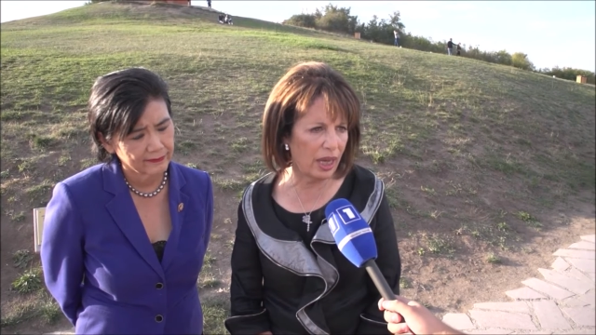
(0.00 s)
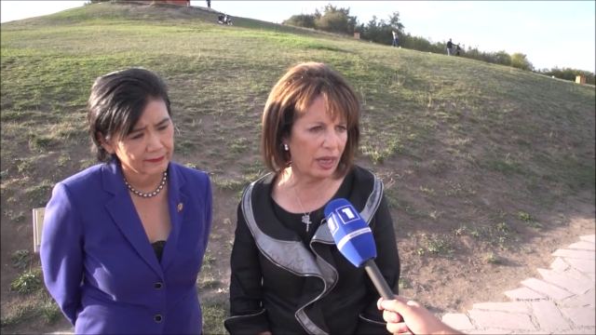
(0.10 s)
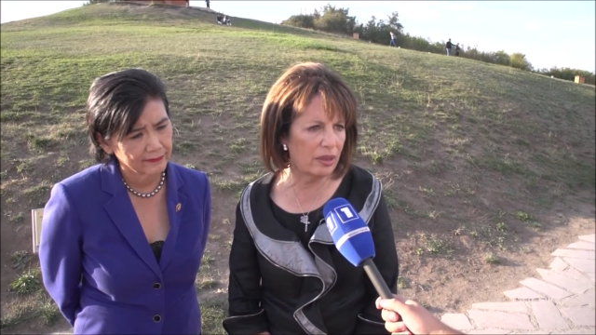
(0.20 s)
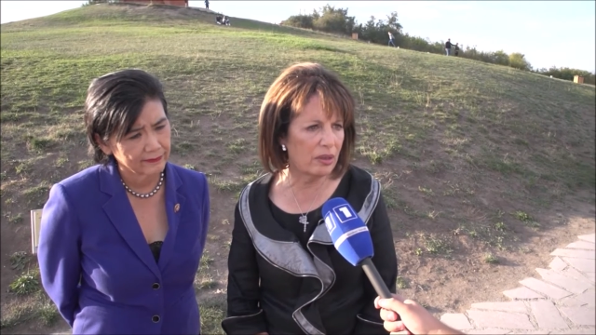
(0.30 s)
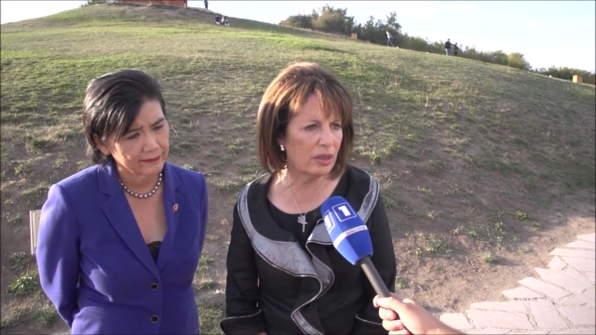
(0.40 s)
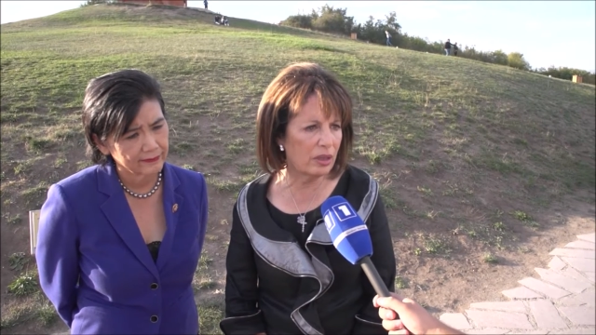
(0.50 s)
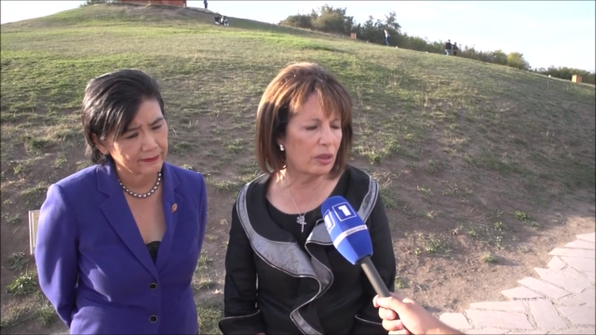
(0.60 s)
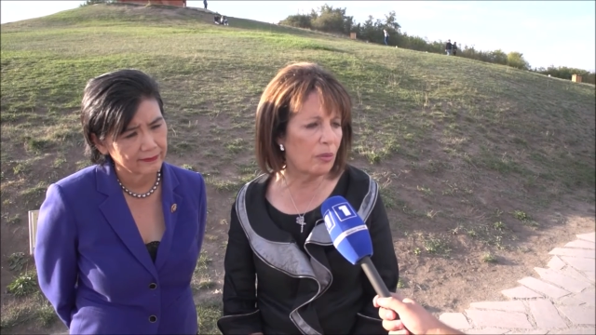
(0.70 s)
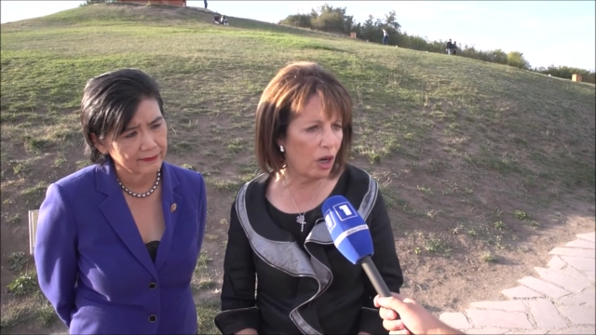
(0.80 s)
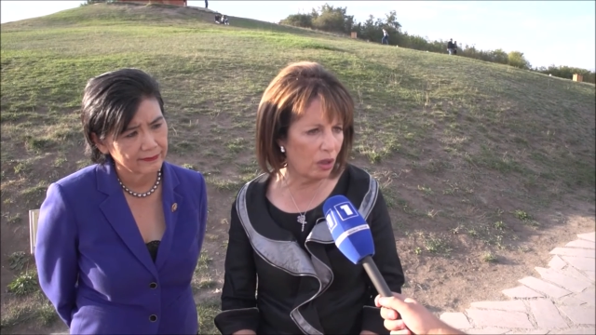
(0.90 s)
Speaker 1: And
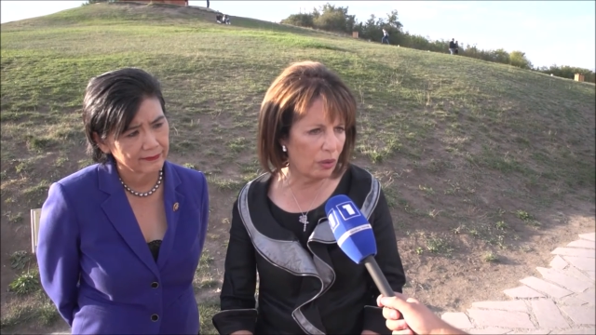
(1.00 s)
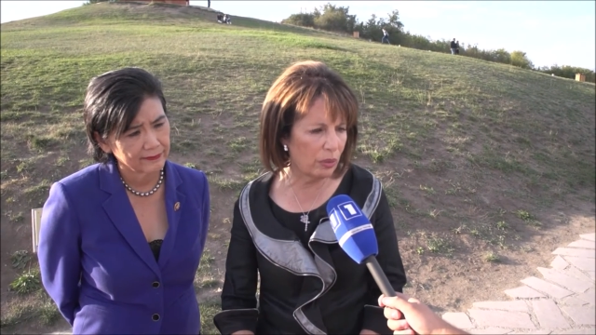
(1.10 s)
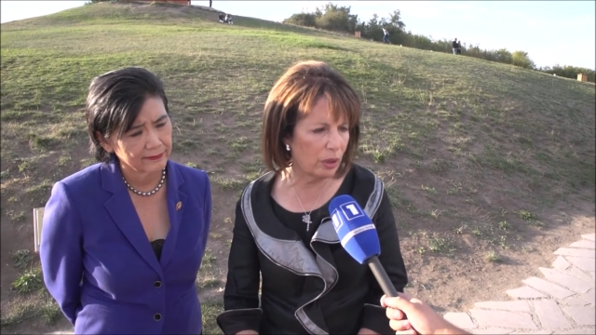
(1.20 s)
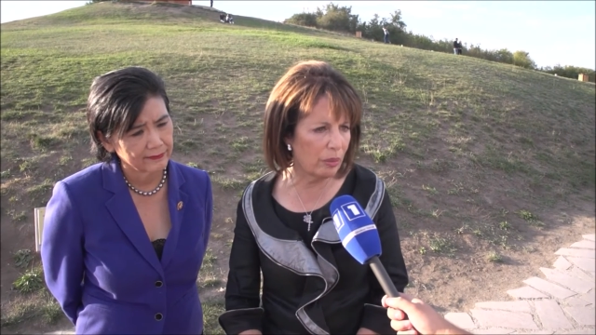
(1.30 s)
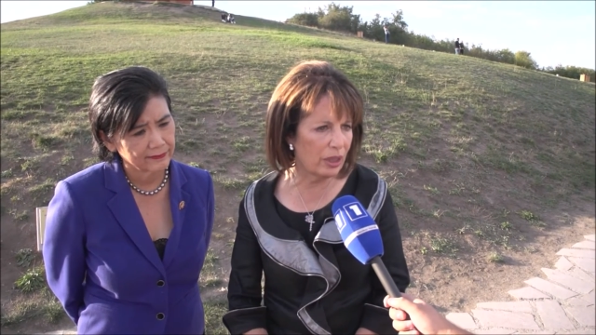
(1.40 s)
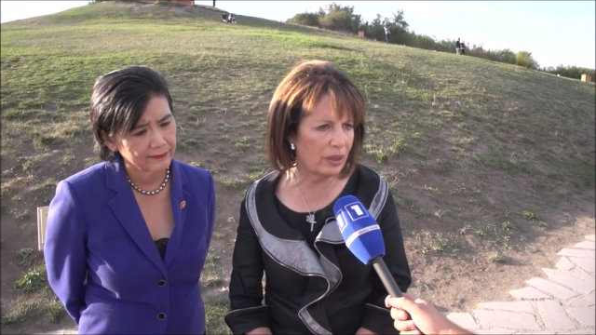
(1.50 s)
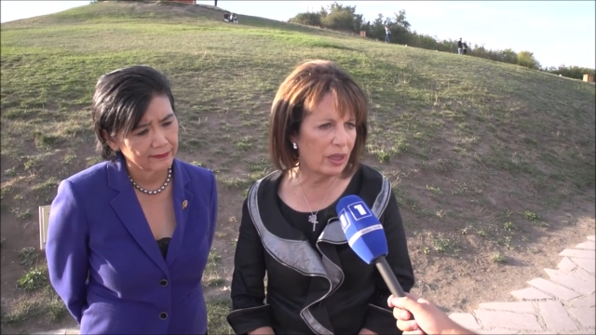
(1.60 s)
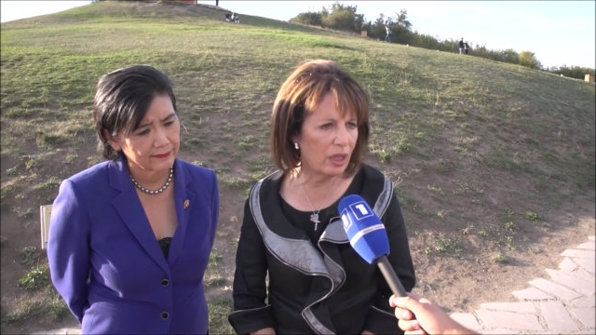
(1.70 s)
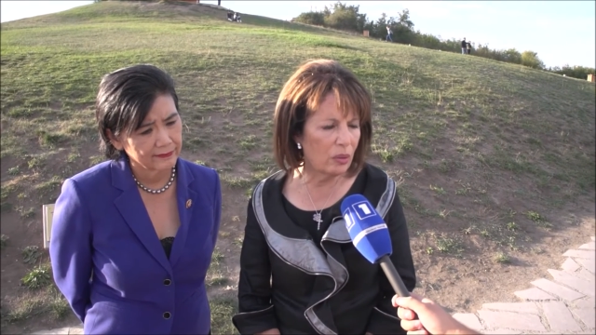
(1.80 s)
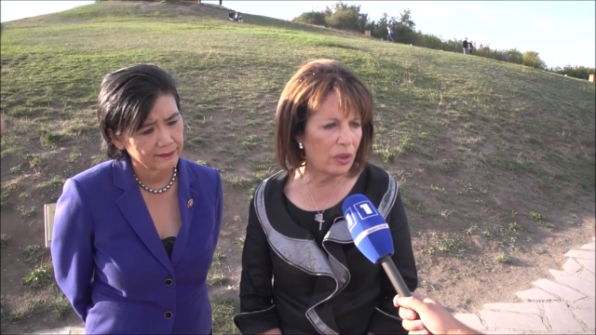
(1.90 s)
tomorrow, when we meet
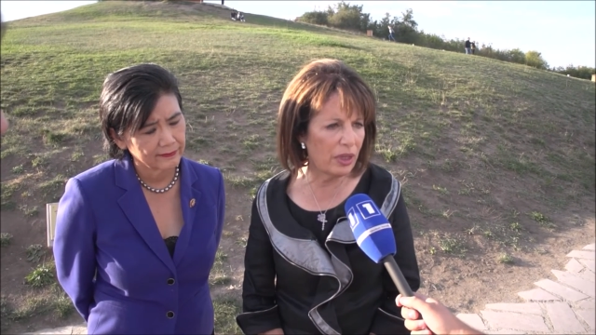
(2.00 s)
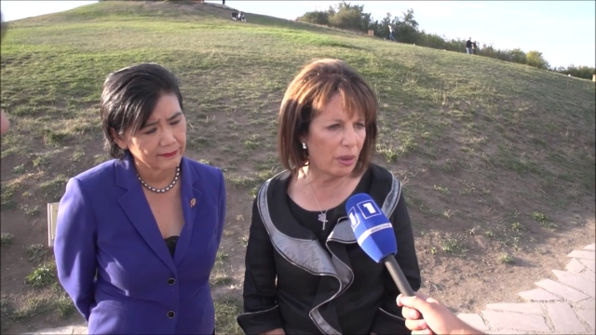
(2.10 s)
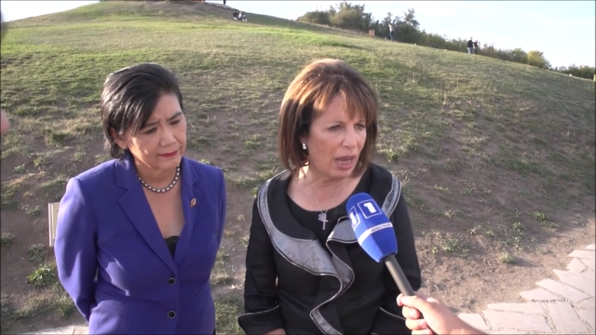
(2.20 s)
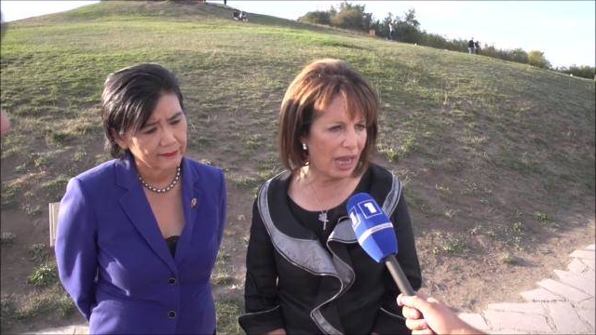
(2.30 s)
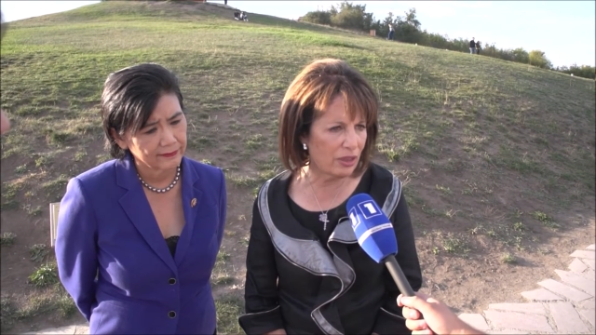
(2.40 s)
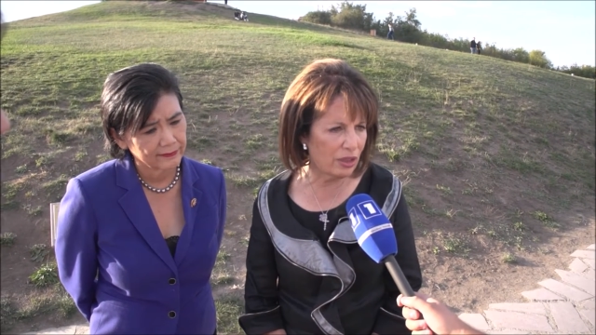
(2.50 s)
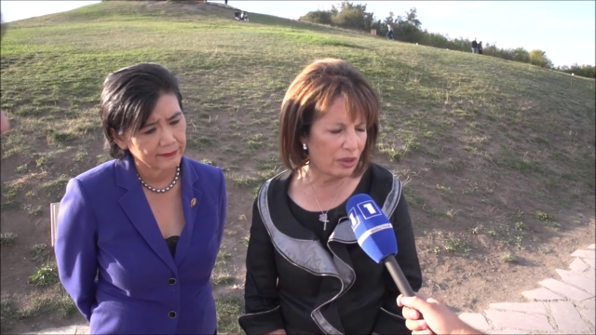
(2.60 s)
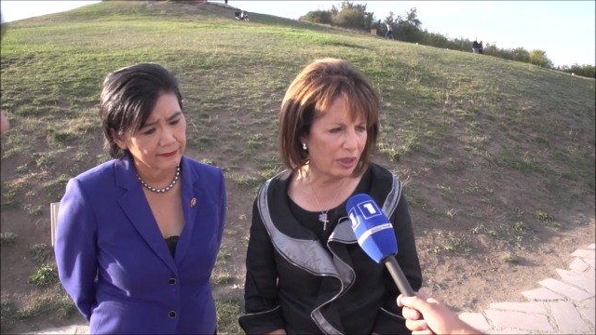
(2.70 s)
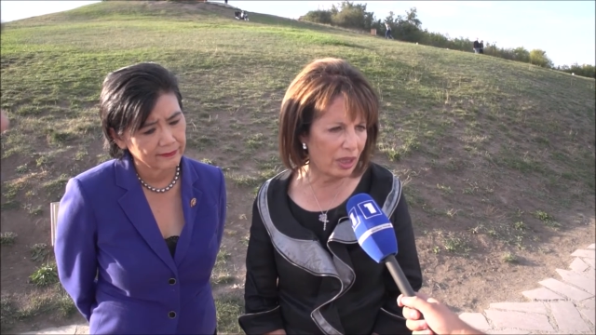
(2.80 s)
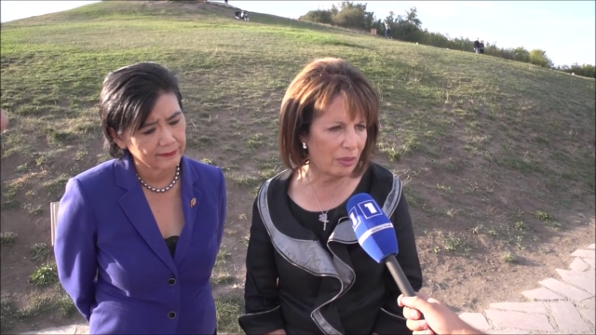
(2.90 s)
with the
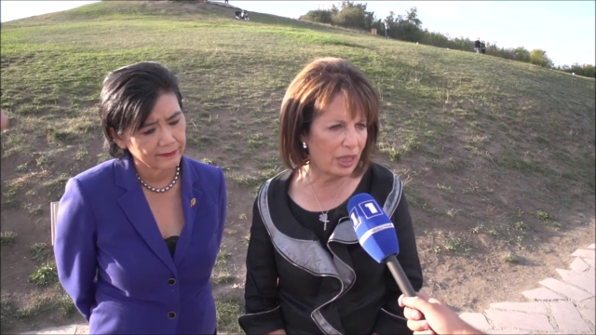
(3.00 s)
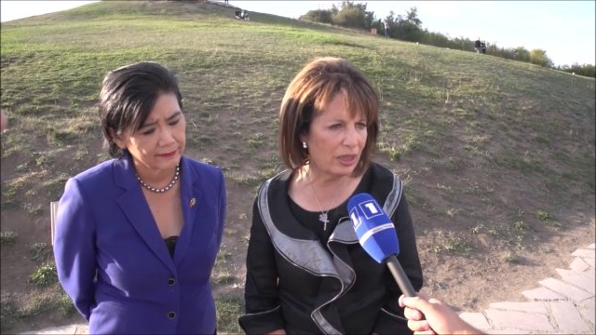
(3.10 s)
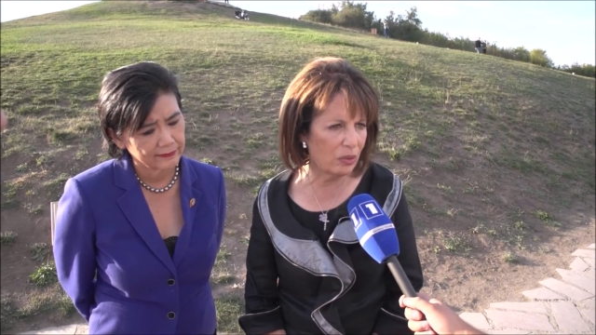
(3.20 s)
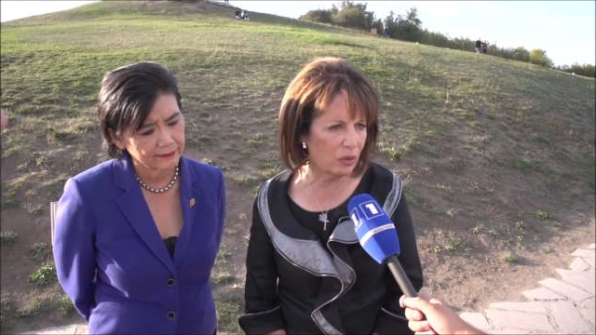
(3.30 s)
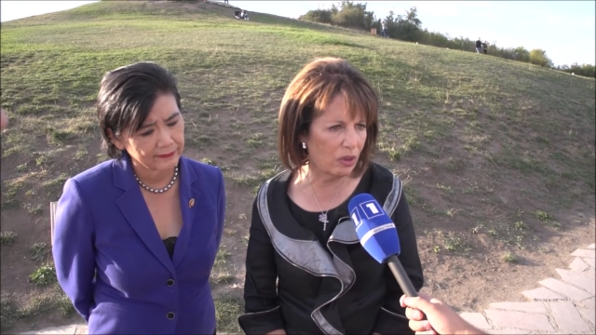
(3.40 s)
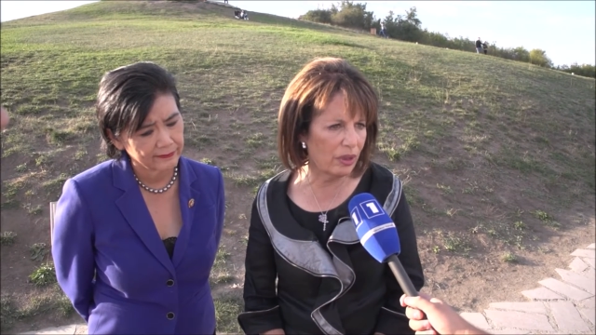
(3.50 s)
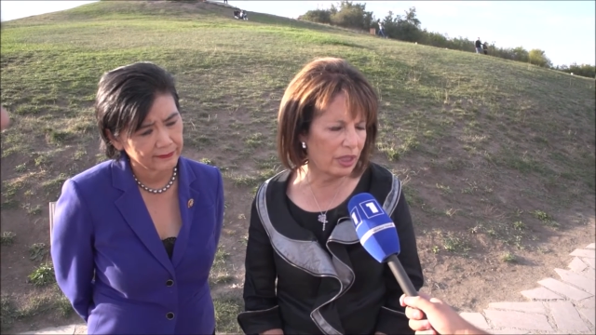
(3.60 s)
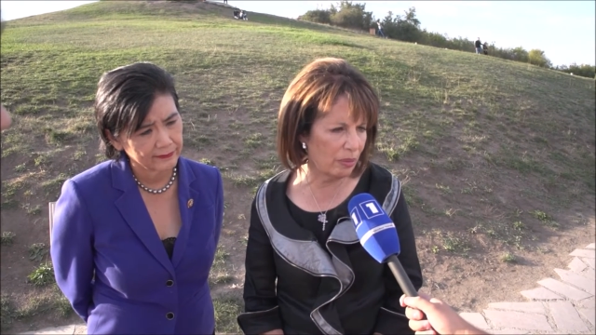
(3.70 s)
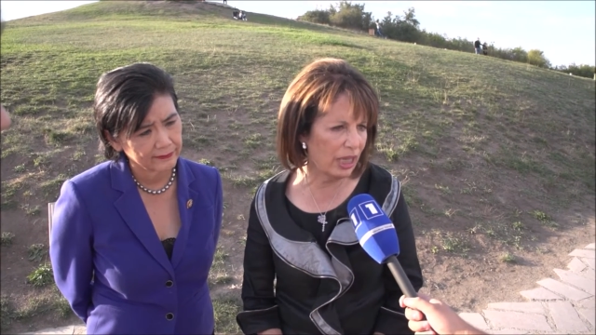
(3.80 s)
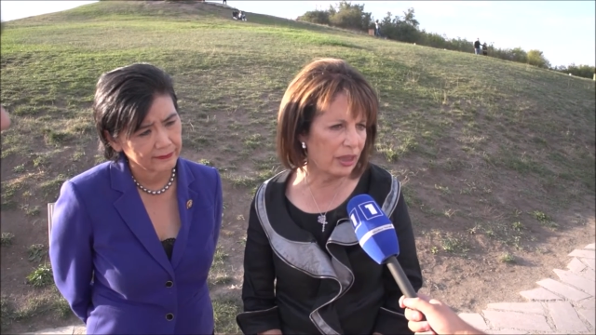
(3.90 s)
ambassador in Armenia, we're
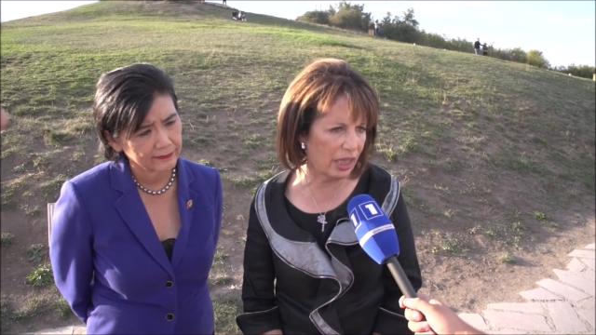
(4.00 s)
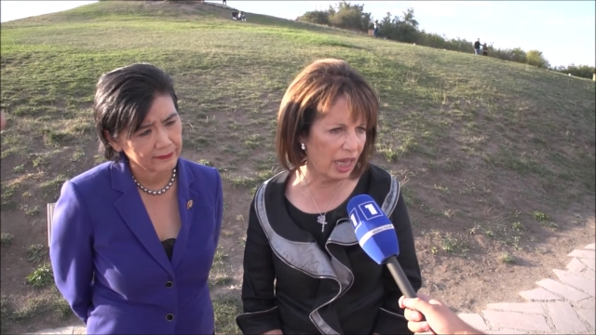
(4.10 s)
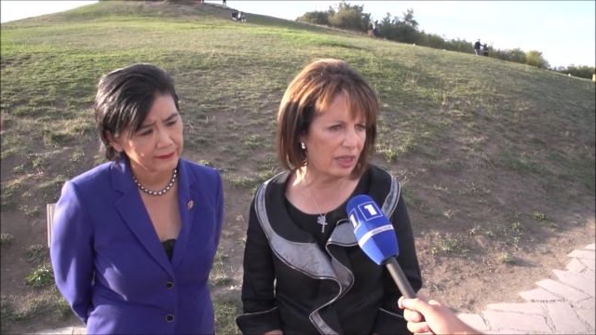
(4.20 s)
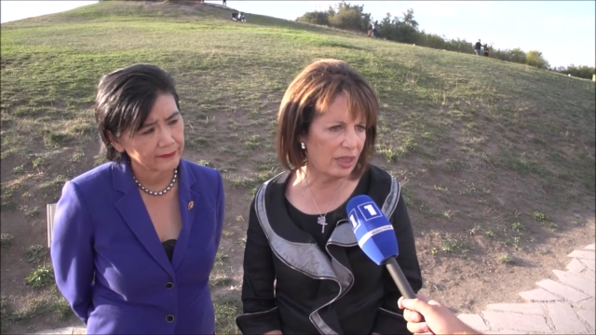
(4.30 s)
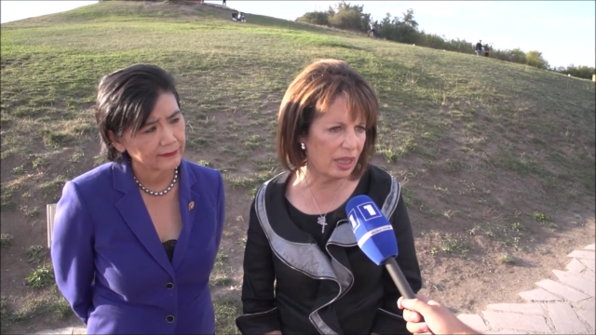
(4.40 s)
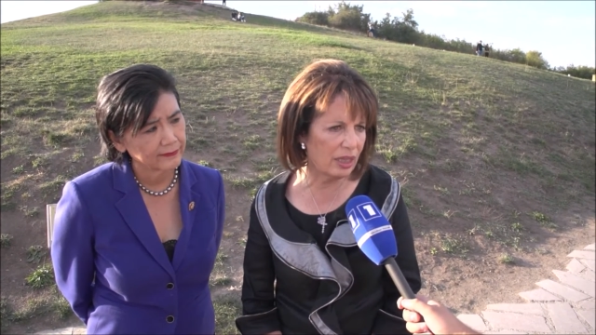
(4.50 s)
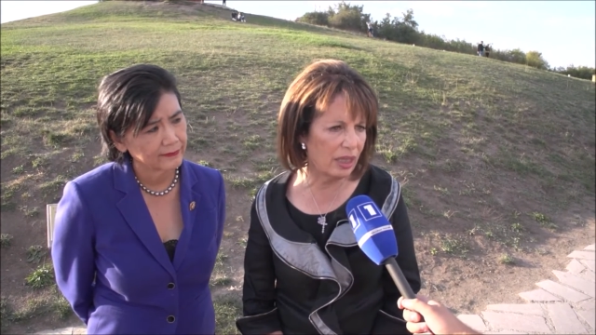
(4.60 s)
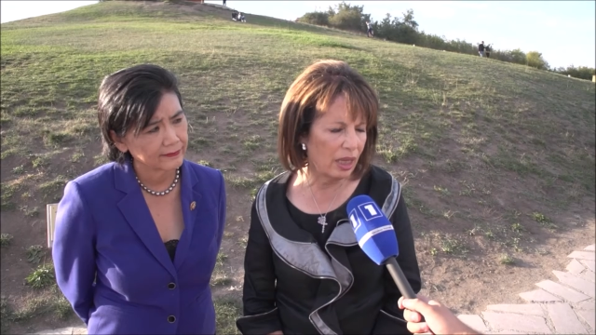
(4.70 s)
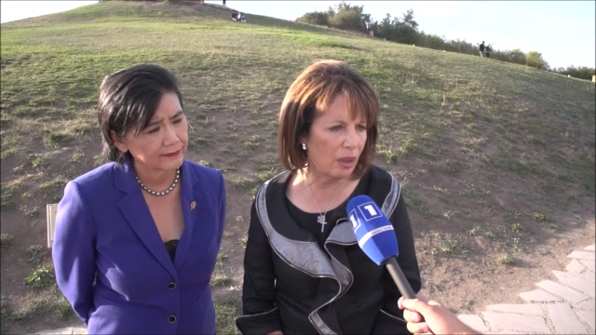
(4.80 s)
going to make the case that